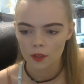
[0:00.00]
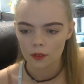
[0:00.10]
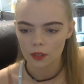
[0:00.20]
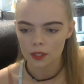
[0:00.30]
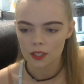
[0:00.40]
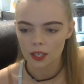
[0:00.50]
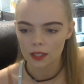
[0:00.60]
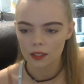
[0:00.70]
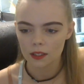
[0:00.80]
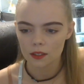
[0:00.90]
1
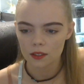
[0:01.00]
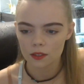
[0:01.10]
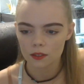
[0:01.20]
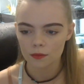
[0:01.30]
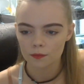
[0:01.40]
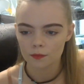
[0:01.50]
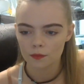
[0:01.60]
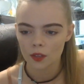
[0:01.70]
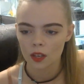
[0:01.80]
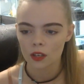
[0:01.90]
second.
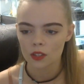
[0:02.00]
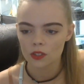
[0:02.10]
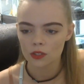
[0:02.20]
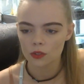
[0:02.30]
Do